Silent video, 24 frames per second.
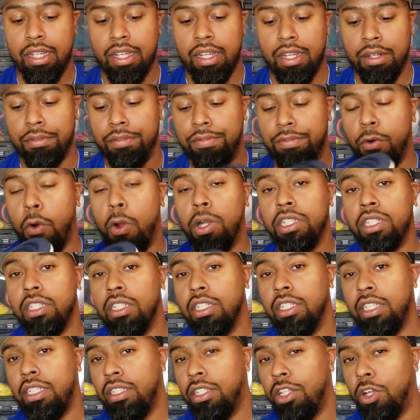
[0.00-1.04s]

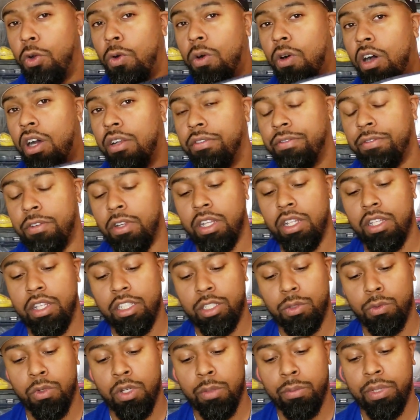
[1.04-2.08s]
Unfortunately, no on foot of
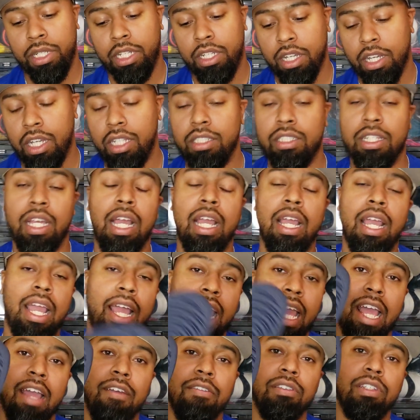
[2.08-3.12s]
this one because I
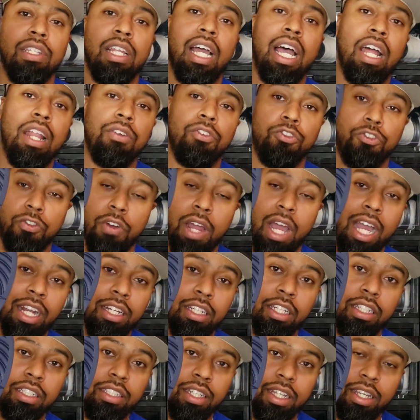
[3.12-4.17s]
have not
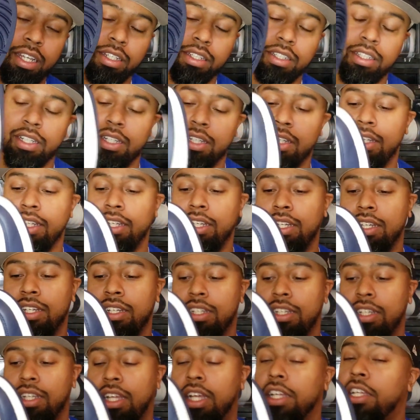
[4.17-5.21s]
rocked it yet.
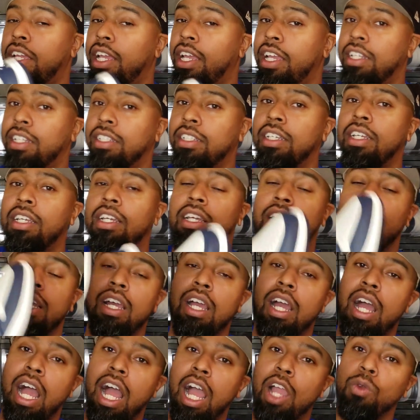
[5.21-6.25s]
Again,
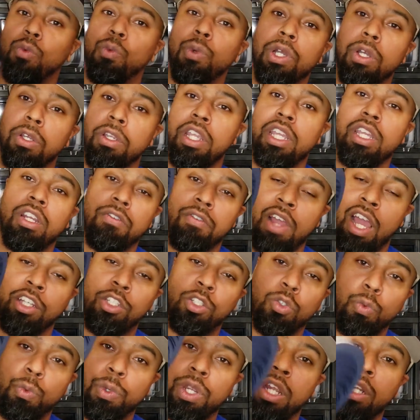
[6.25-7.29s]
I will get around
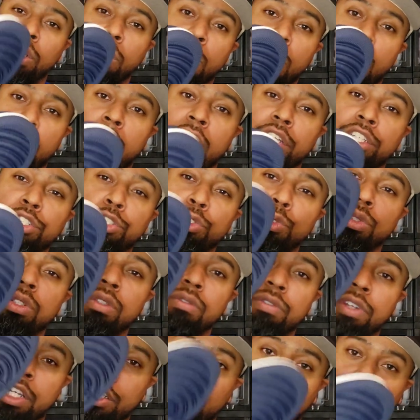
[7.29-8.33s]
to wearing all my shoes
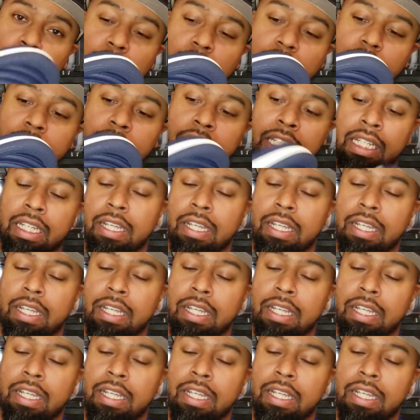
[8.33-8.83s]
eventually.